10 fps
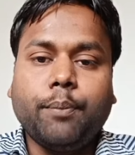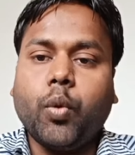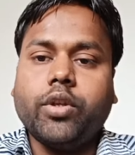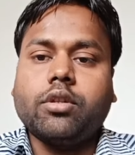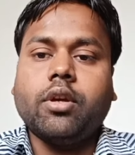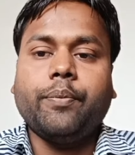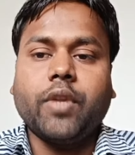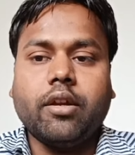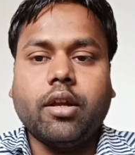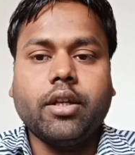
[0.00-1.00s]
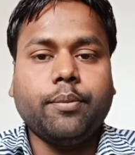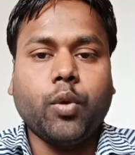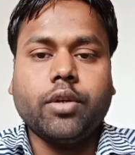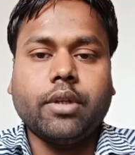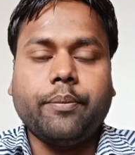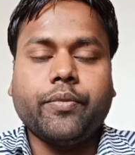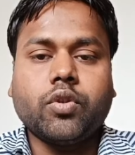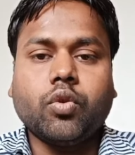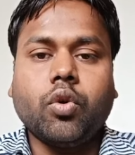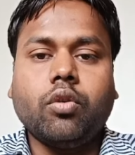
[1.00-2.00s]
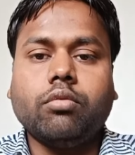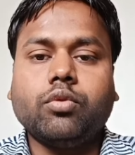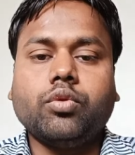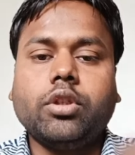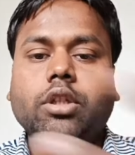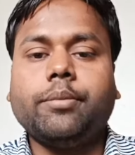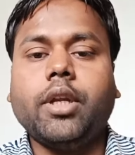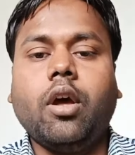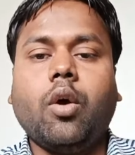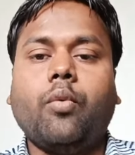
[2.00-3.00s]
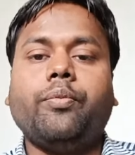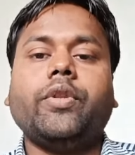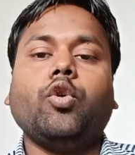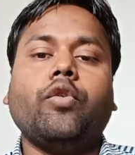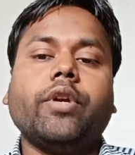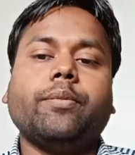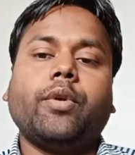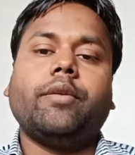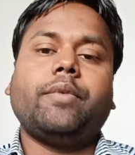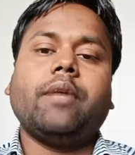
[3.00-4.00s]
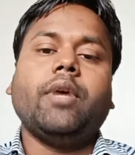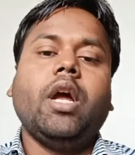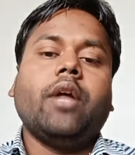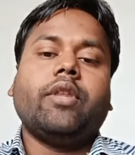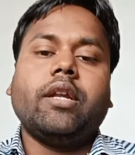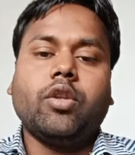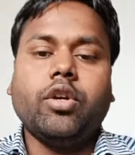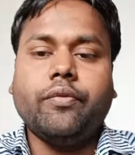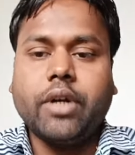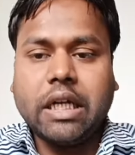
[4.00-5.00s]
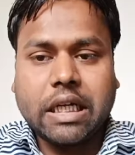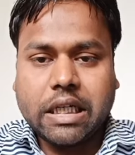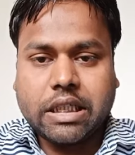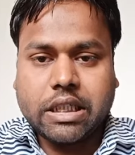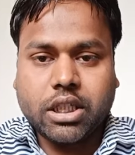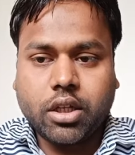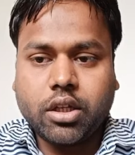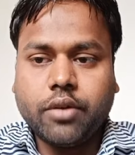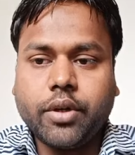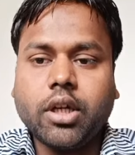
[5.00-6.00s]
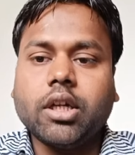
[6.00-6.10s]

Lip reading: the point of time. So to determine the over the period of time, there are three different conditions not three